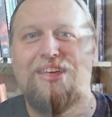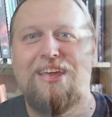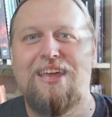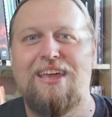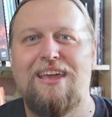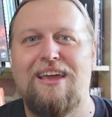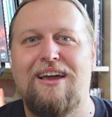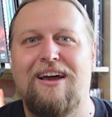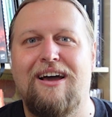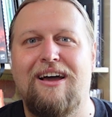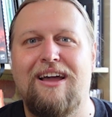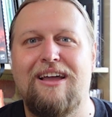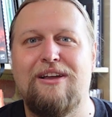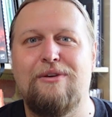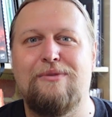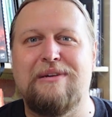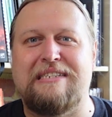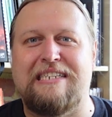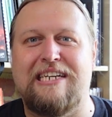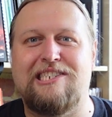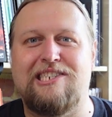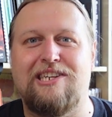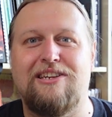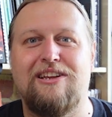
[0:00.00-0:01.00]
the
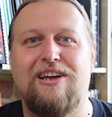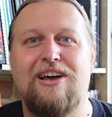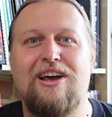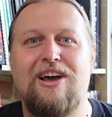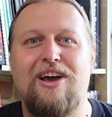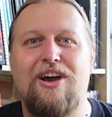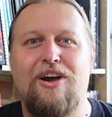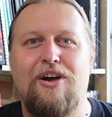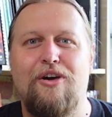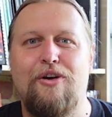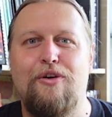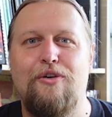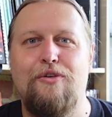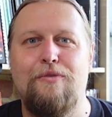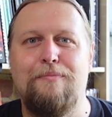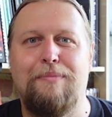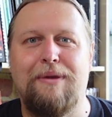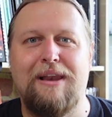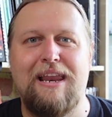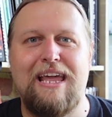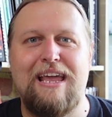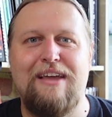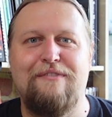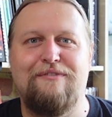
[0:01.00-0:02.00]
Inquisition, who
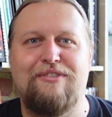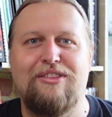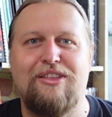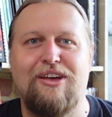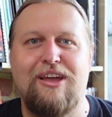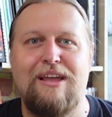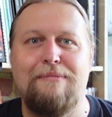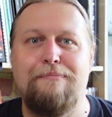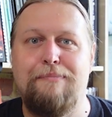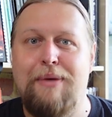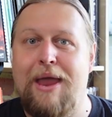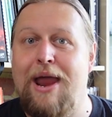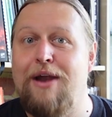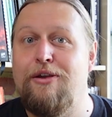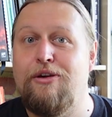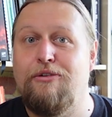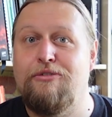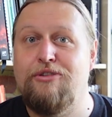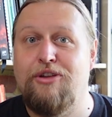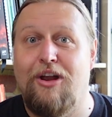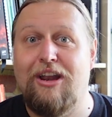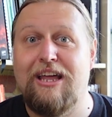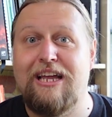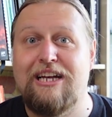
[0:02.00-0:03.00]
believed that
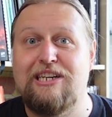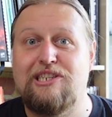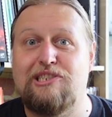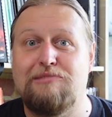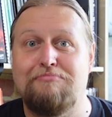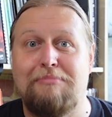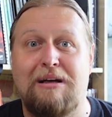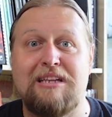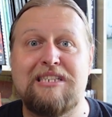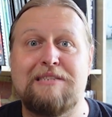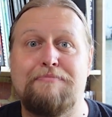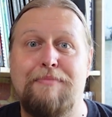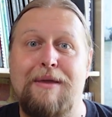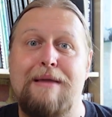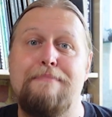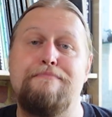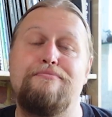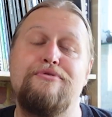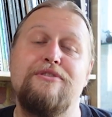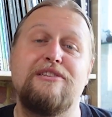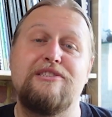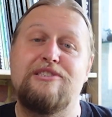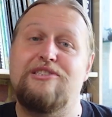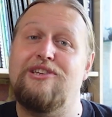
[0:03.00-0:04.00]
imperial knowledge must be
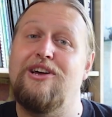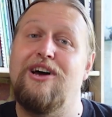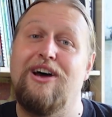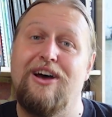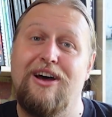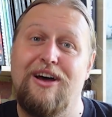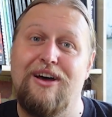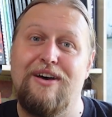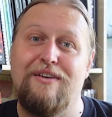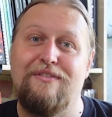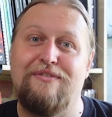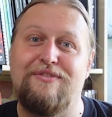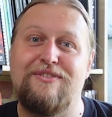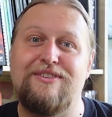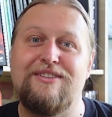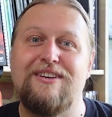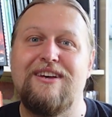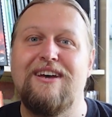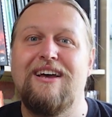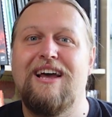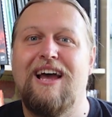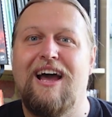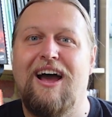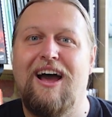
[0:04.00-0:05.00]
preserved,
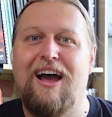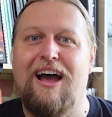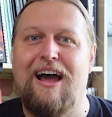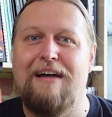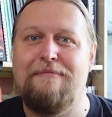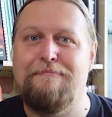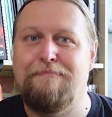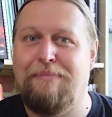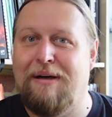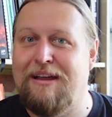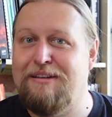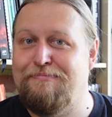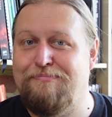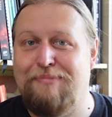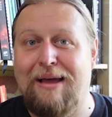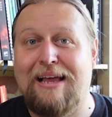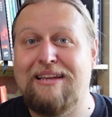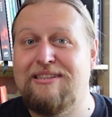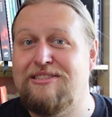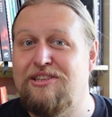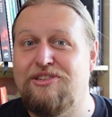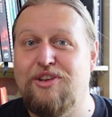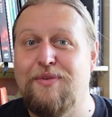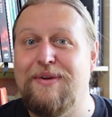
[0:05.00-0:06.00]
and by
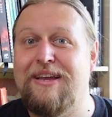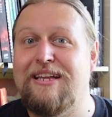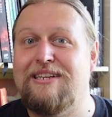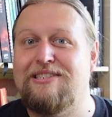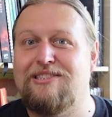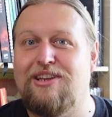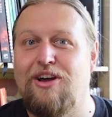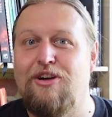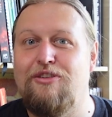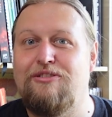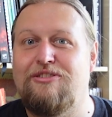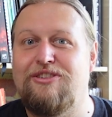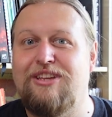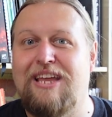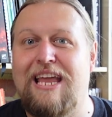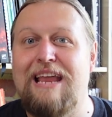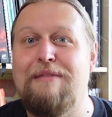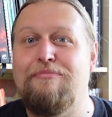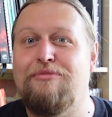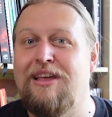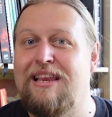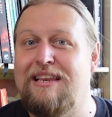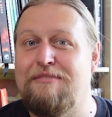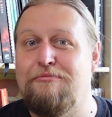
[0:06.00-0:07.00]
best doing so to
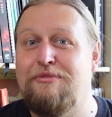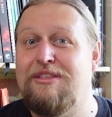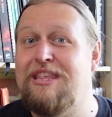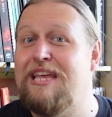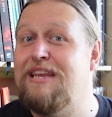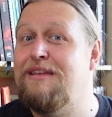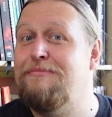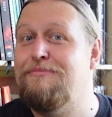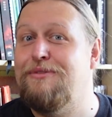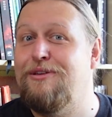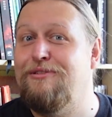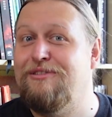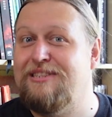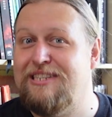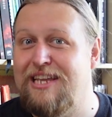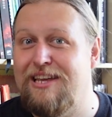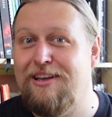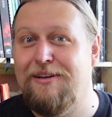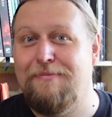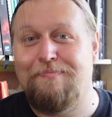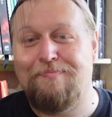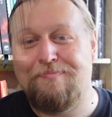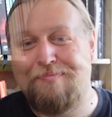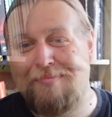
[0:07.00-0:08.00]
keep it within a
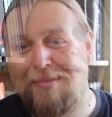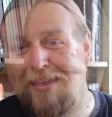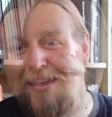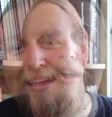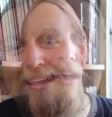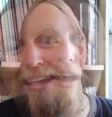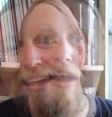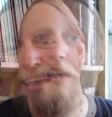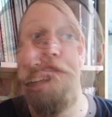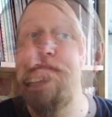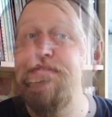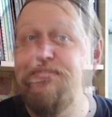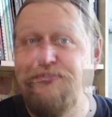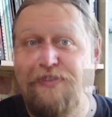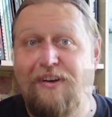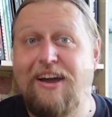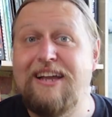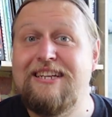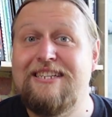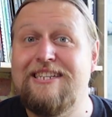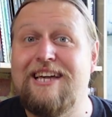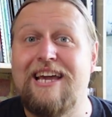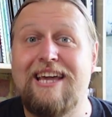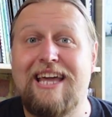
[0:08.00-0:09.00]
museum.
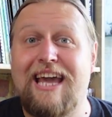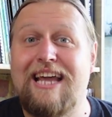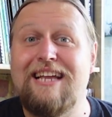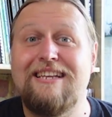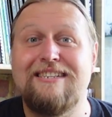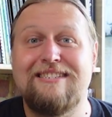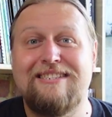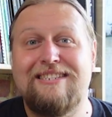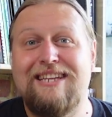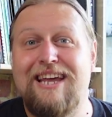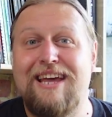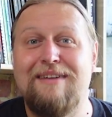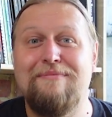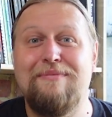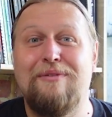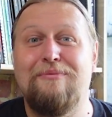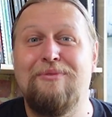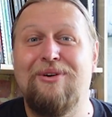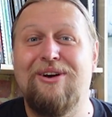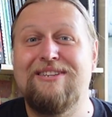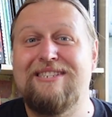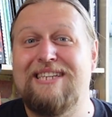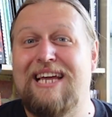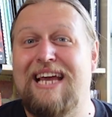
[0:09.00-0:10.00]
Fighting against him
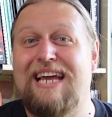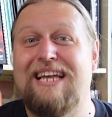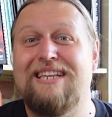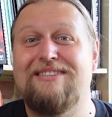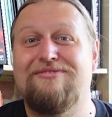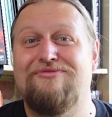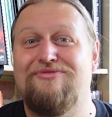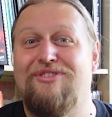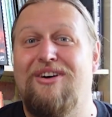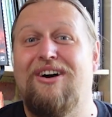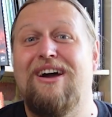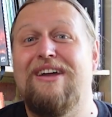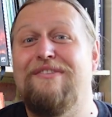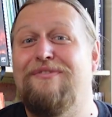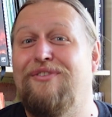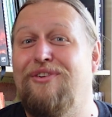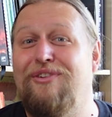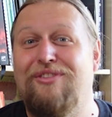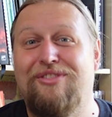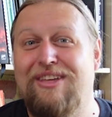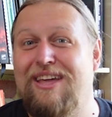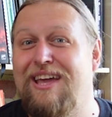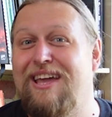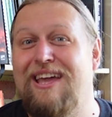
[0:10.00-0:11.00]
was his
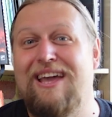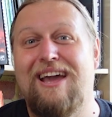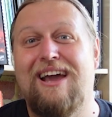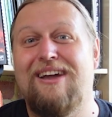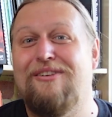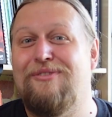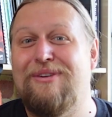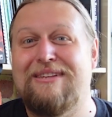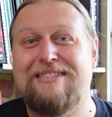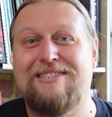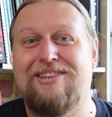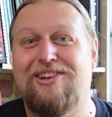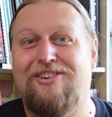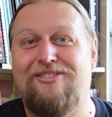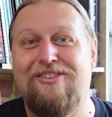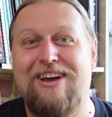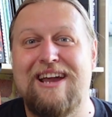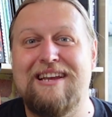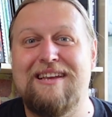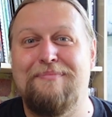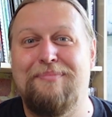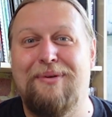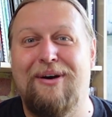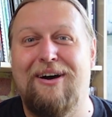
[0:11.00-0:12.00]
rival, the Inquisitor
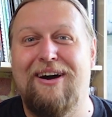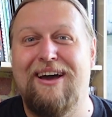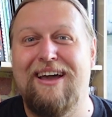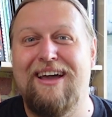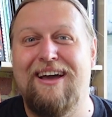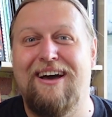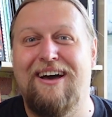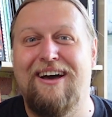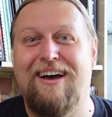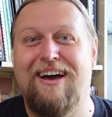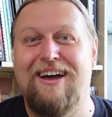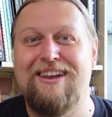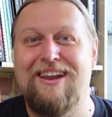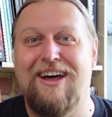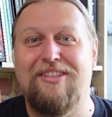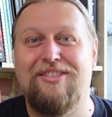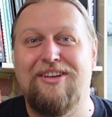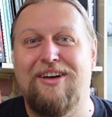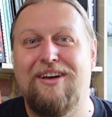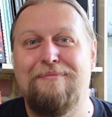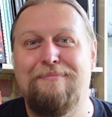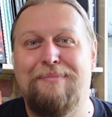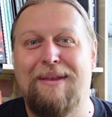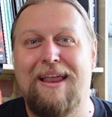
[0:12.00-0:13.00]
created by
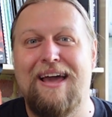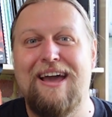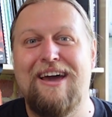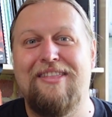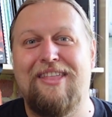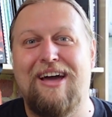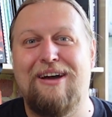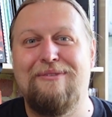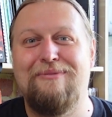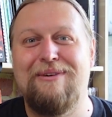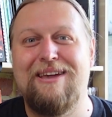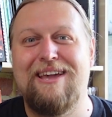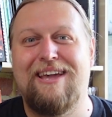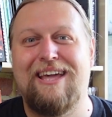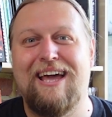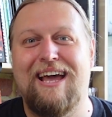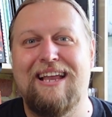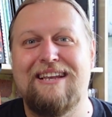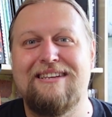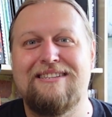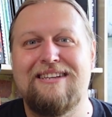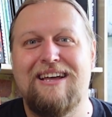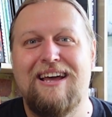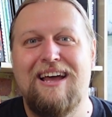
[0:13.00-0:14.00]
another player that
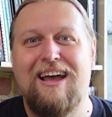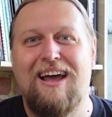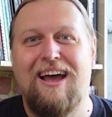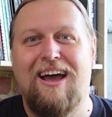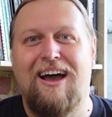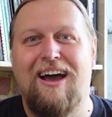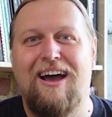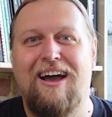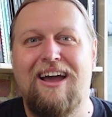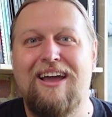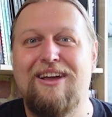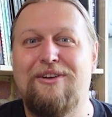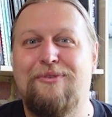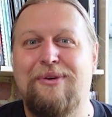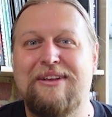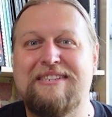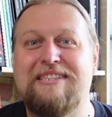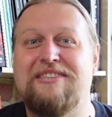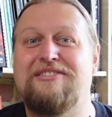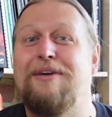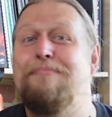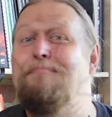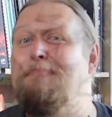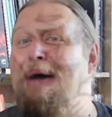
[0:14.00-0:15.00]
weekend,
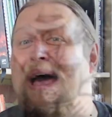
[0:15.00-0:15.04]
Inquisitor